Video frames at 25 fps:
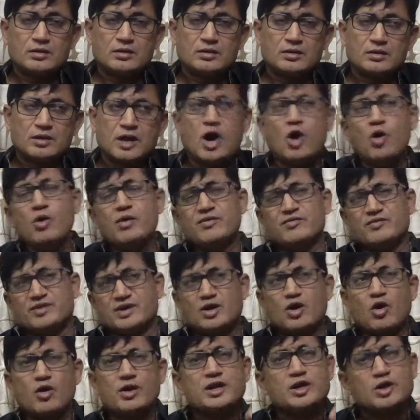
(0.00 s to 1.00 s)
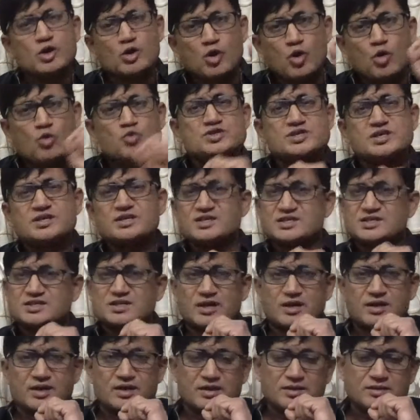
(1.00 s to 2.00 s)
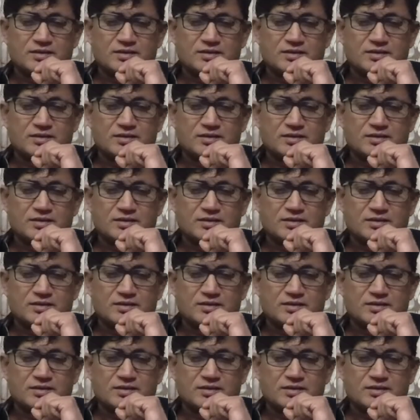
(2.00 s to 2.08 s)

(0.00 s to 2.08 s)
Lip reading: However, on a closer study,